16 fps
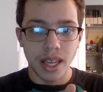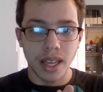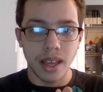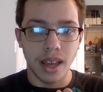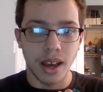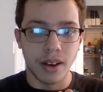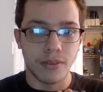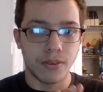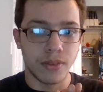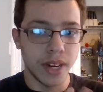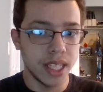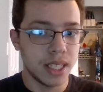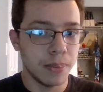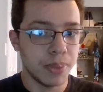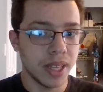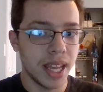a
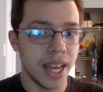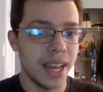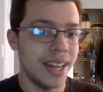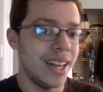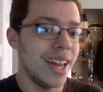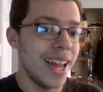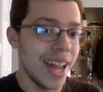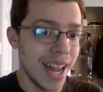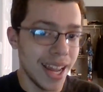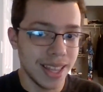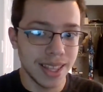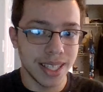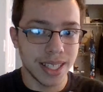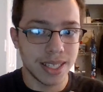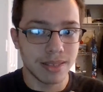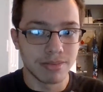free-to-play
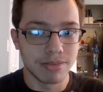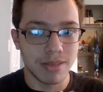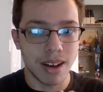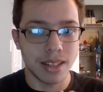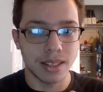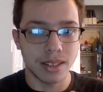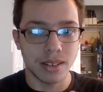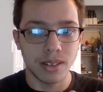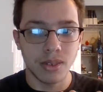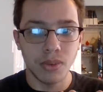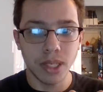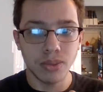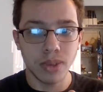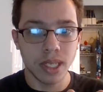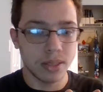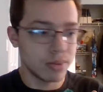endless runner, which
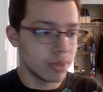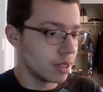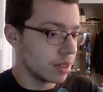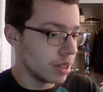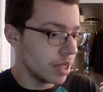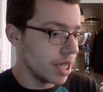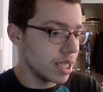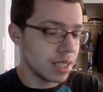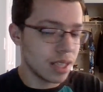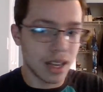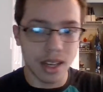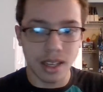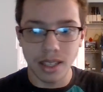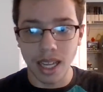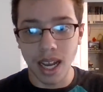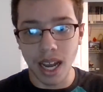was released
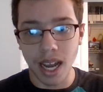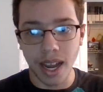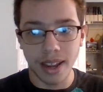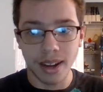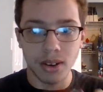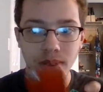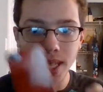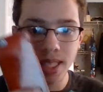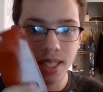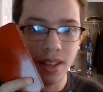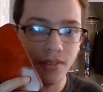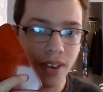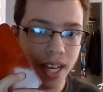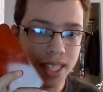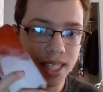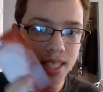on iOS
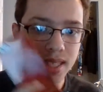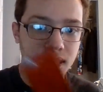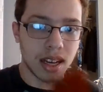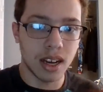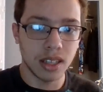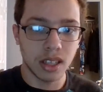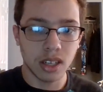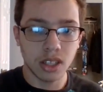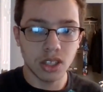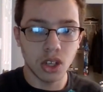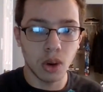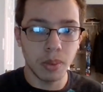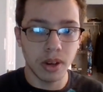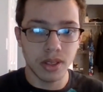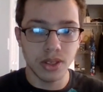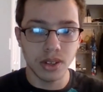devices on
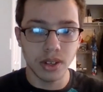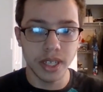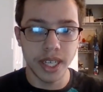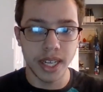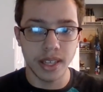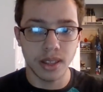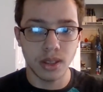October 30th,